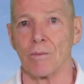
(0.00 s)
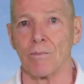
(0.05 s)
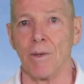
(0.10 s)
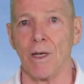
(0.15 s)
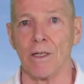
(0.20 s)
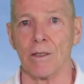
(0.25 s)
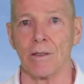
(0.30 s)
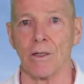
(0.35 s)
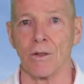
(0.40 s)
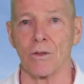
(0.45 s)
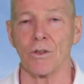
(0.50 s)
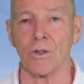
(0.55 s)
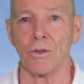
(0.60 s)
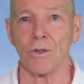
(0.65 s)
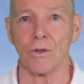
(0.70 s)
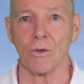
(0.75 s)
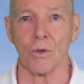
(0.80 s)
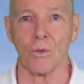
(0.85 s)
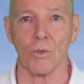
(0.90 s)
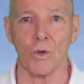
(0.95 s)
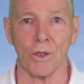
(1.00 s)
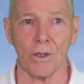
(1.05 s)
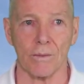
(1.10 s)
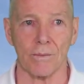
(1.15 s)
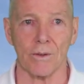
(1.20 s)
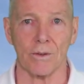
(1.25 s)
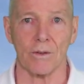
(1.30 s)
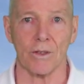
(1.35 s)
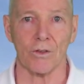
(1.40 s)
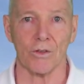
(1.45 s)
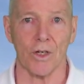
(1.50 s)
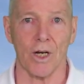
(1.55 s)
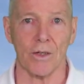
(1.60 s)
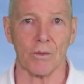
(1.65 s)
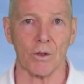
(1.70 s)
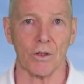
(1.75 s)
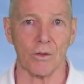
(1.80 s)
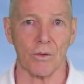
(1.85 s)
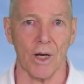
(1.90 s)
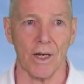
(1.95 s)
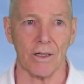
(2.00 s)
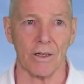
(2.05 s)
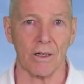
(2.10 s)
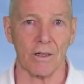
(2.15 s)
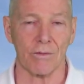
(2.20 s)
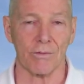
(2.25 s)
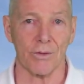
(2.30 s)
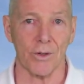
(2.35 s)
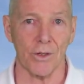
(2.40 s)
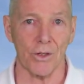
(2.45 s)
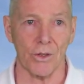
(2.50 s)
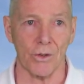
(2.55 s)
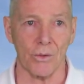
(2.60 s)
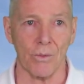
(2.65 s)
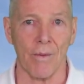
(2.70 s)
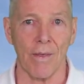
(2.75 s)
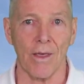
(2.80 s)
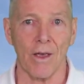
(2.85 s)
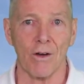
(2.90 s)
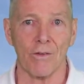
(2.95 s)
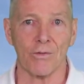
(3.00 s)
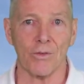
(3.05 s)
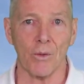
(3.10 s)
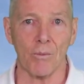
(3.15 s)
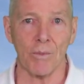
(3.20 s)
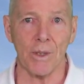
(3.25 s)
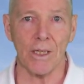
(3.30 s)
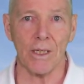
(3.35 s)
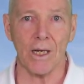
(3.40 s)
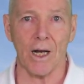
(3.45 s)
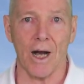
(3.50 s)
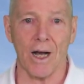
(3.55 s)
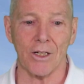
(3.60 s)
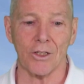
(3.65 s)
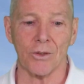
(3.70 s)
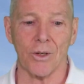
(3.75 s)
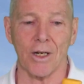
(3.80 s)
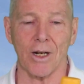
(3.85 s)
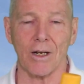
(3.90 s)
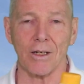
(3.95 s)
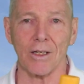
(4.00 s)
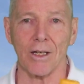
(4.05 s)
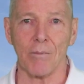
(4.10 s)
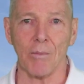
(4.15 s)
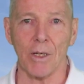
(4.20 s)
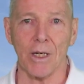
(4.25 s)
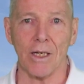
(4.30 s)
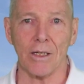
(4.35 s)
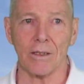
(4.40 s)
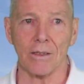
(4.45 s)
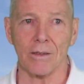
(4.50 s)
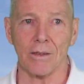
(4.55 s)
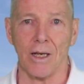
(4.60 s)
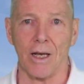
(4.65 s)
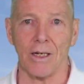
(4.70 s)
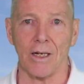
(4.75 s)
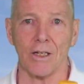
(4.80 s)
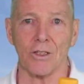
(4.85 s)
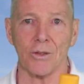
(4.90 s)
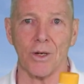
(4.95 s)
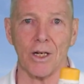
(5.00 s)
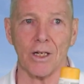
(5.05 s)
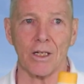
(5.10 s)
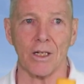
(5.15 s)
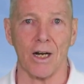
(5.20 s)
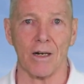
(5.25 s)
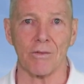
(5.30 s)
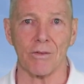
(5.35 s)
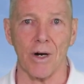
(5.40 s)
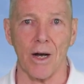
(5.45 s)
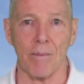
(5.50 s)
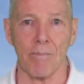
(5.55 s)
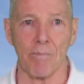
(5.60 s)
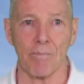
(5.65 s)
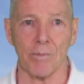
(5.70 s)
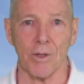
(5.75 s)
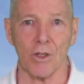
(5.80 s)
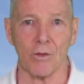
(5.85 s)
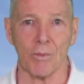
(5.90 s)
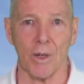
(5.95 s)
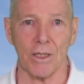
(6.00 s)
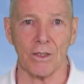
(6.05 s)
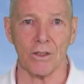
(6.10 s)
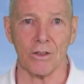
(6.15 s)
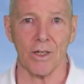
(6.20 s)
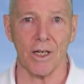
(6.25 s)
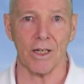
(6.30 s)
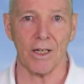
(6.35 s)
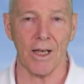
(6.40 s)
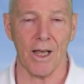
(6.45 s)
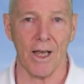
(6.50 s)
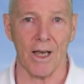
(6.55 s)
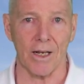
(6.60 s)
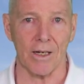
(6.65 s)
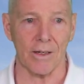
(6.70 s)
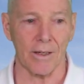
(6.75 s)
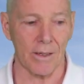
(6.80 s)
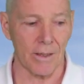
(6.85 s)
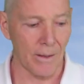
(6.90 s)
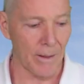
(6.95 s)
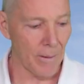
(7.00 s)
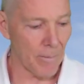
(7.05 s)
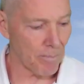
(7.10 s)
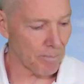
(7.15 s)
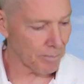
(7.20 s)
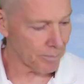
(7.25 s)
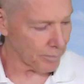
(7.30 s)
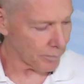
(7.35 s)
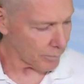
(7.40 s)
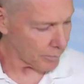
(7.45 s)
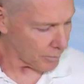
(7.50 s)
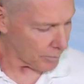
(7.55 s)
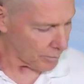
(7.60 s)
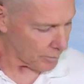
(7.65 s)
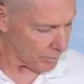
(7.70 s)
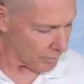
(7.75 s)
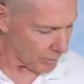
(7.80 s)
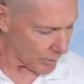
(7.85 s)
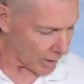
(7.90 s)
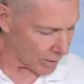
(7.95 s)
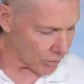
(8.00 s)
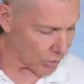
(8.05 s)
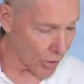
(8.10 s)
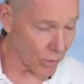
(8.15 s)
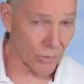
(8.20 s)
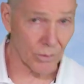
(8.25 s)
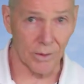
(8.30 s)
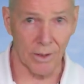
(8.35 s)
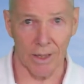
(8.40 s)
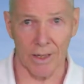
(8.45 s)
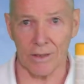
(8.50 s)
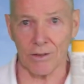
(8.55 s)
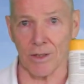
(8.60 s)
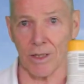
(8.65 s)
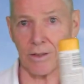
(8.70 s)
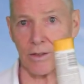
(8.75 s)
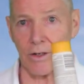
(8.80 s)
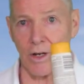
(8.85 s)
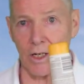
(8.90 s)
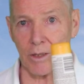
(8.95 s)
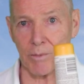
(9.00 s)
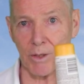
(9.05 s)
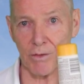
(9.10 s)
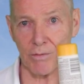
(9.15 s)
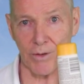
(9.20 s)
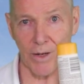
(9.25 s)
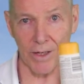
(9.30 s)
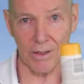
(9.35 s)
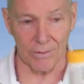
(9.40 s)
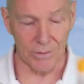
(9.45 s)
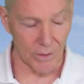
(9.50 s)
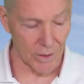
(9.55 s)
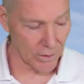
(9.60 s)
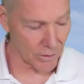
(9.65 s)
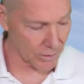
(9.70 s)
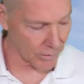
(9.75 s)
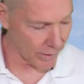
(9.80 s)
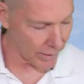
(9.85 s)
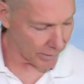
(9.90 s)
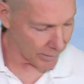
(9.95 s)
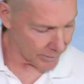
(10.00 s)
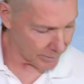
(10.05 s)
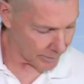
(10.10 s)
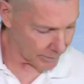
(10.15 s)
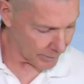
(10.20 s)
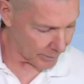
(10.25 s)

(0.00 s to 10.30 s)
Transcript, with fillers: make you know do your homework, decide what's right for you. For me, I try to limit it and I try to cover up as much as I can. So, like I said, not a big fan of sunscreen.